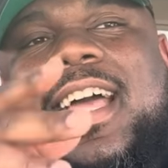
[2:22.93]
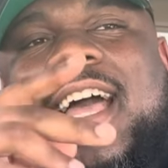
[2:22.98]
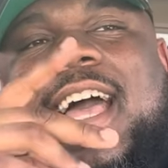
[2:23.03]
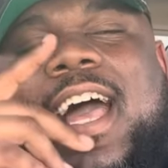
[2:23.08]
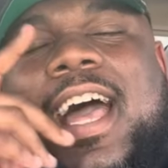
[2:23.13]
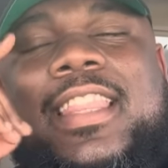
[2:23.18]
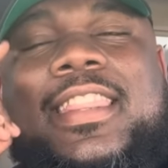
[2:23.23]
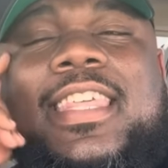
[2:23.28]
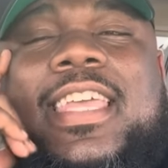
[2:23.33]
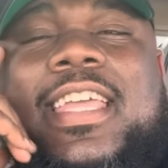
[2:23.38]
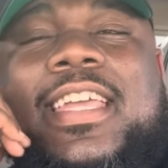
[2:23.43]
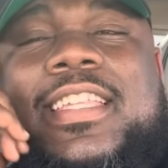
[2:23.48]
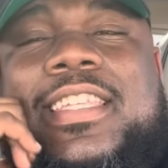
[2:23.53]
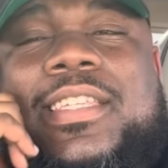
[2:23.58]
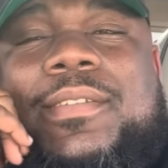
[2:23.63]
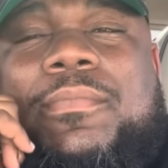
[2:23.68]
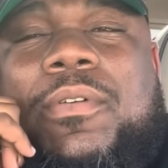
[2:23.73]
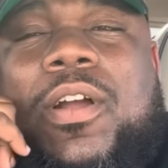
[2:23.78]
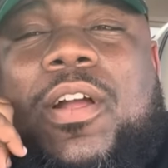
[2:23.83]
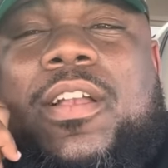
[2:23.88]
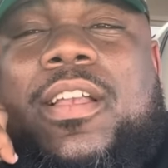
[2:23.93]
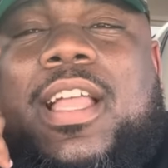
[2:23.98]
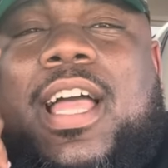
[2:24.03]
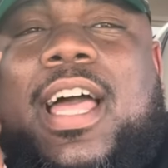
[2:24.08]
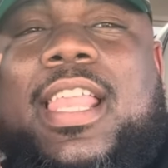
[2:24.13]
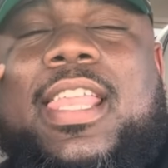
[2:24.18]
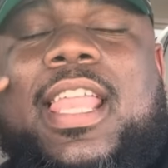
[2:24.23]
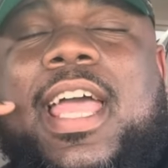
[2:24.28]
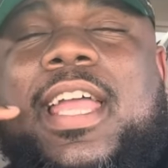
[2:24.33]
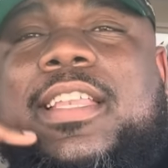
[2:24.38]
I think it's smart. I
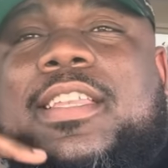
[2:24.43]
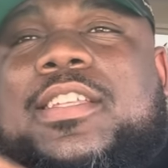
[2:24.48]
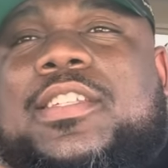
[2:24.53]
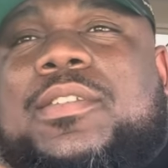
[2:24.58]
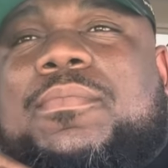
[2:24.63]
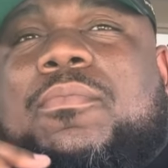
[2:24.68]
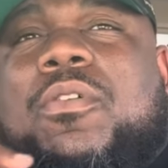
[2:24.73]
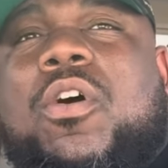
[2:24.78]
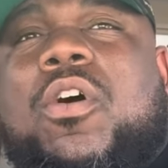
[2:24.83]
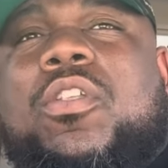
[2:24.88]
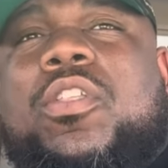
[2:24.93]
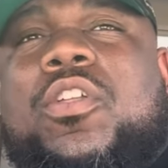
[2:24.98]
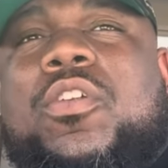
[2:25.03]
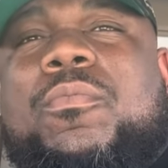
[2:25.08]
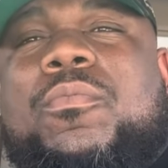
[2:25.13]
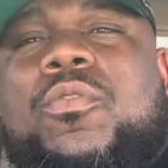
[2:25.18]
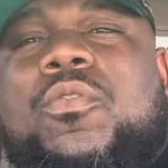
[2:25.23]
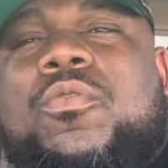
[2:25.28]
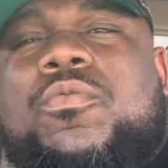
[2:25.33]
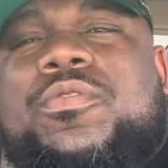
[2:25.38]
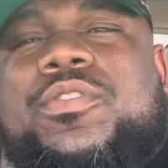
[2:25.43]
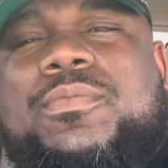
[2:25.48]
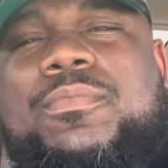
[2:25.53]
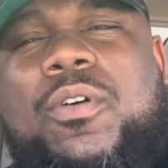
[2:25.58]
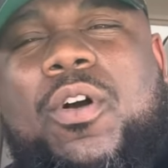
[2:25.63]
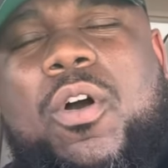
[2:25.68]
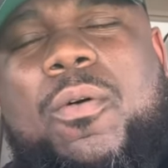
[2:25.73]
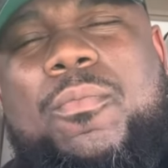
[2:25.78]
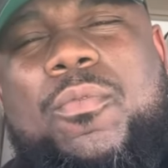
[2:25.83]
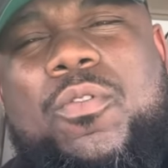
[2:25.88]
like the small little moves.
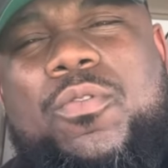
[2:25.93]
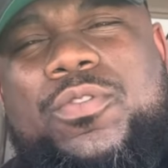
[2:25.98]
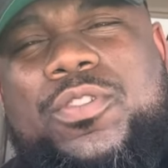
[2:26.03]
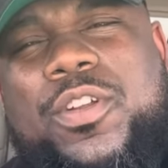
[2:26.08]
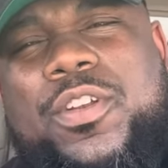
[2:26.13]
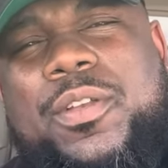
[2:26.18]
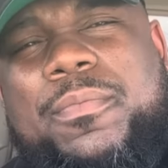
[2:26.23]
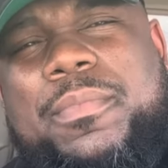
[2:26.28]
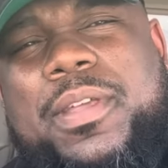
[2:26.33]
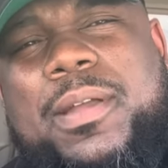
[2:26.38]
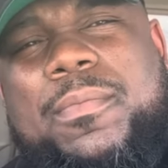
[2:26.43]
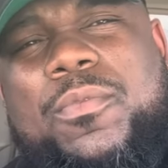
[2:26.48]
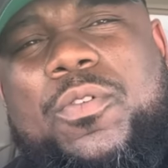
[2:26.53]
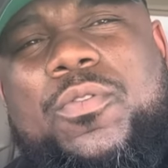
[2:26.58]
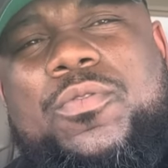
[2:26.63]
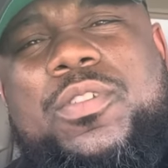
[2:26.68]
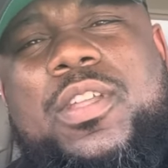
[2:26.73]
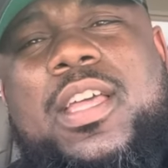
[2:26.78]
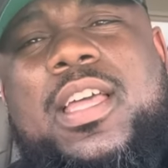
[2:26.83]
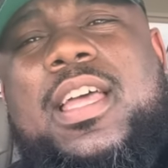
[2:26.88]
Small moves turn to big moves.